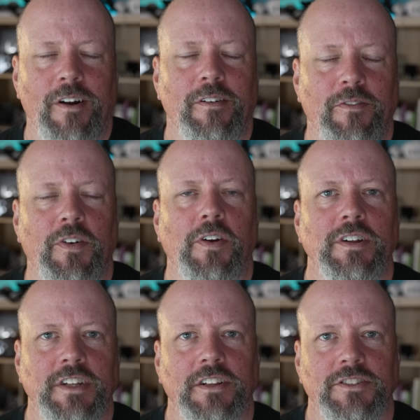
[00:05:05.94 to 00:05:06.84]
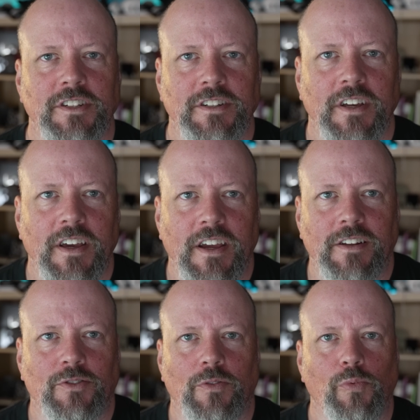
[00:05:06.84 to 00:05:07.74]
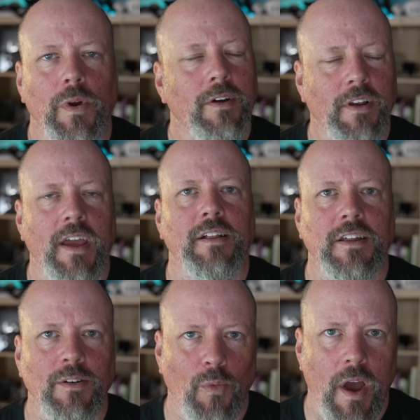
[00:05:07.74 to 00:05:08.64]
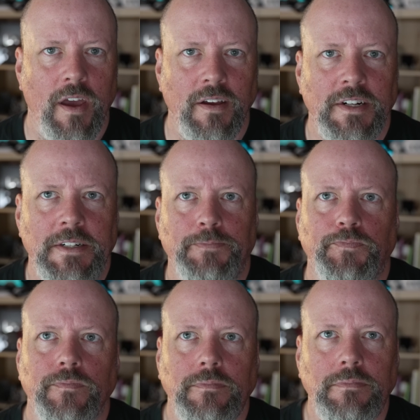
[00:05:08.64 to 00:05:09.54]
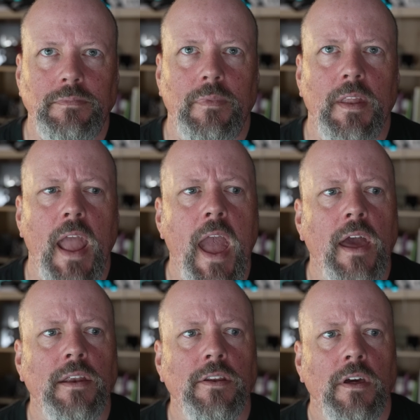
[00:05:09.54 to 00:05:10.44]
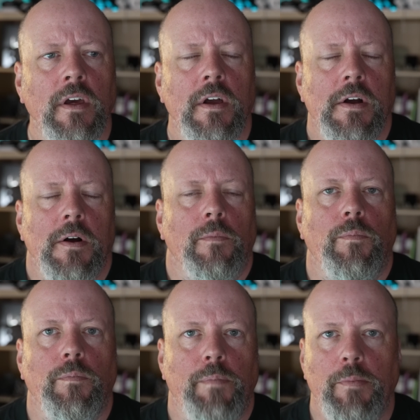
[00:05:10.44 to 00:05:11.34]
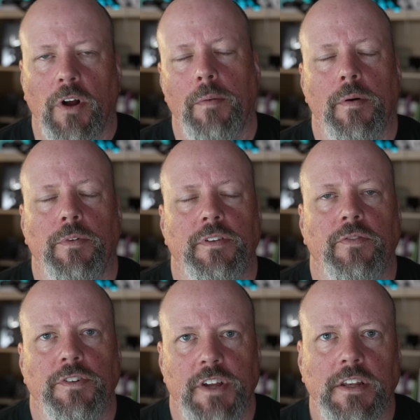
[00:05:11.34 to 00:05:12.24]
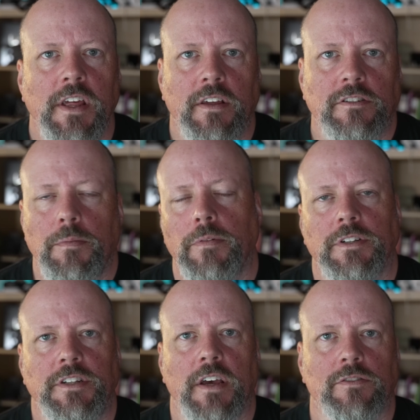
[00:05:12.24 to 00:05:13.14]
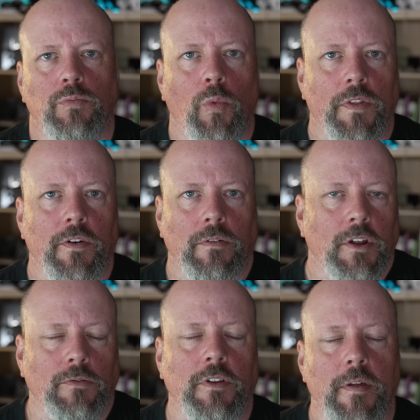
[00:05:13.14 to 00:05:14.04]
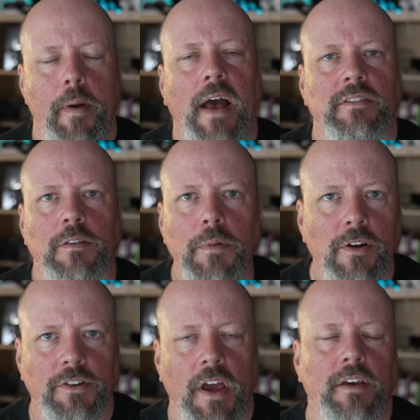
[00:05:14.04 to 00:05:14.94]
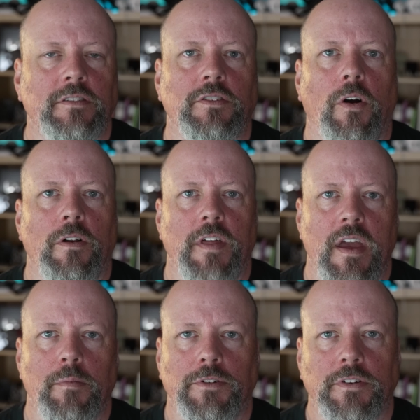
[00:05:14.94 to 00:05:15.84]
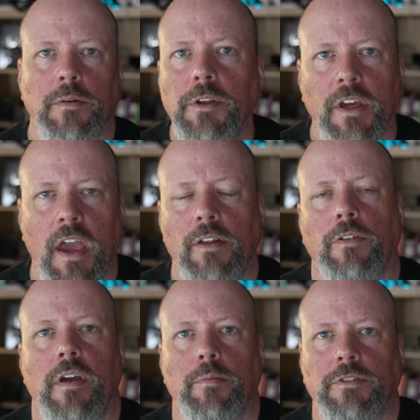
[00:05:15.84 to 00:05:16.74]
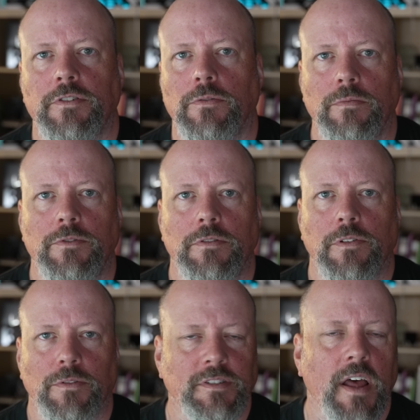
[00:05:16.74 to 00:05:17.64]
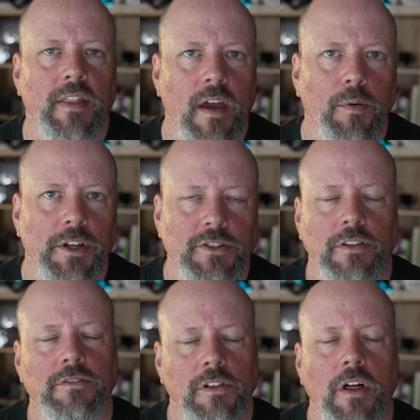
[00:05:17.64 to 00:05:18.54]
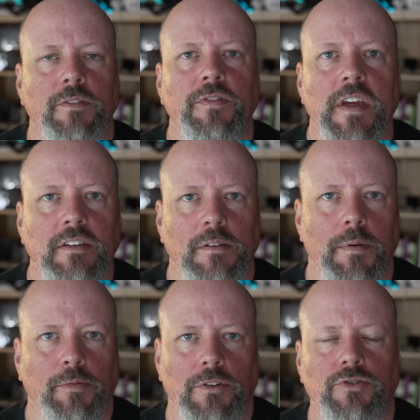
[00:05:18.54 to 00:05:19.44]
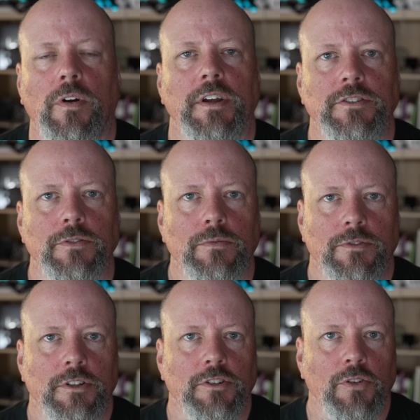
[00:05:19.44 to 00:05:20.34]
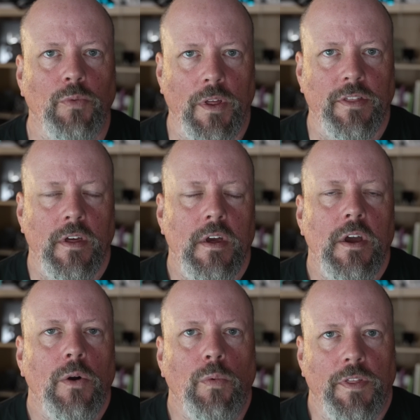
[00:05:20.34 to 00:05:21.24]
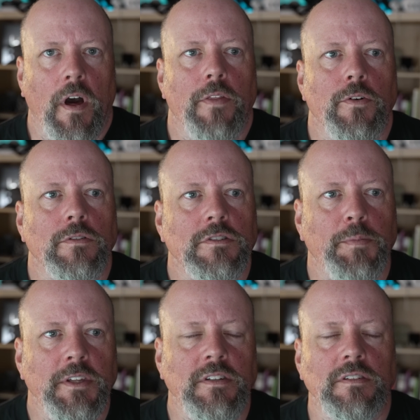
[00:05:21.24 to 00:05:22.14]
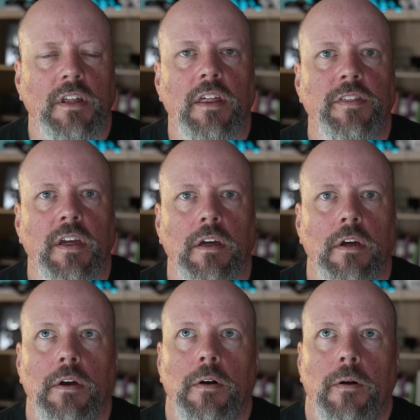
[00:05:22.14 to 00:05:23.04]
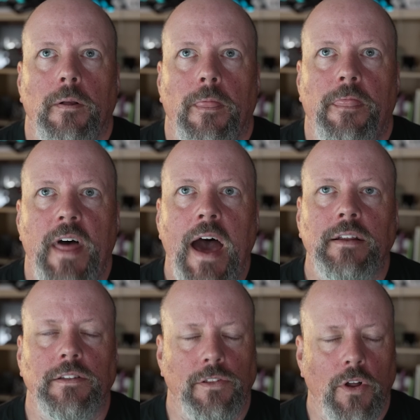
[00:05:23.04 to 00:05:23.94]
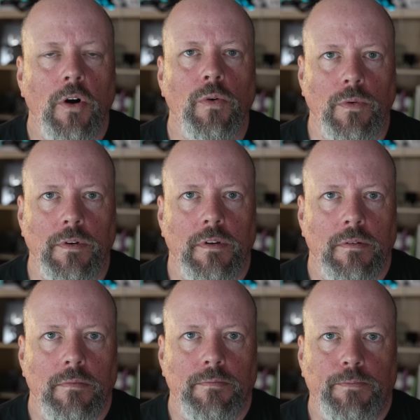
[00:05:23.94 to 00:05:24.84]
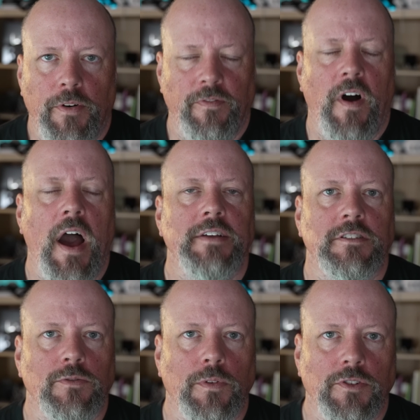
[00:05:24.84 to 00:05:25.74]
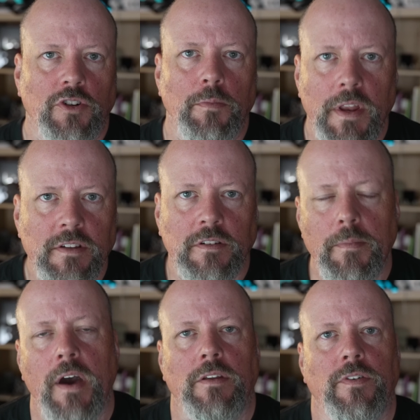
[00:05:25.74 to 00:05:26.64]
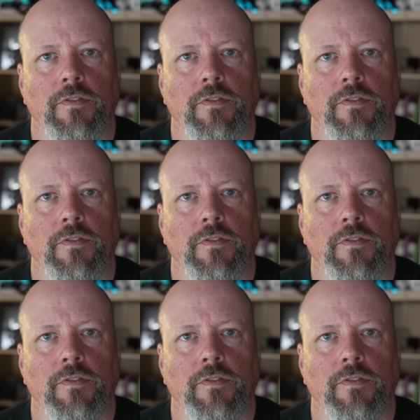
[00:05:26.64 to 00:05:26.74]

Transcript: are very intelligent in a sort of weird alien way. And people are coming up with different techniques to be able to test what they're, you know, do they pass the mirror test? Are they able to communicate? Are they able to learn sign language? There's a lot of things that people are trying to to do with with other species. And I think that alone provides us with a tremendous amount of